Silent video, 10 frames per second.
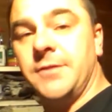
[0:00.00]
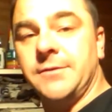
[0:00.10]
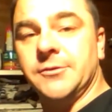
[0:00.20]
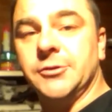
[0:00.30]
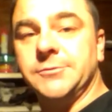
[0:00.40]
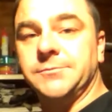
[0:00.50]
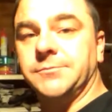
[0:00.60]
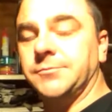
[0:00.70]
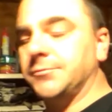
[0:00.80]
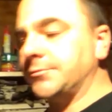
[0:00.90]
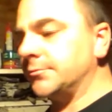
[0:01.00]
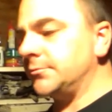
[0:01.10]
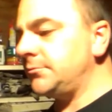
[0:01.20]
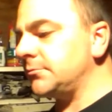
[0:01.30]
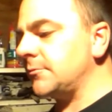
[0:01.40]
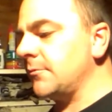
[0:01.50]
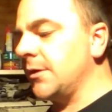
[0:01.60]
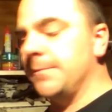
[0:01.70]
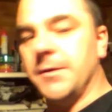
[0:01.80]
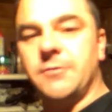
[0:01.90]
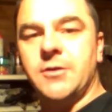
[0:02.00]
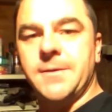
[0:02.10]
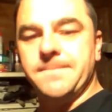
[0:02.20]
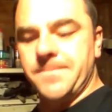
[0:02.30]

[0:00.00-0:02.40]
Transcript: flavour's good. But right,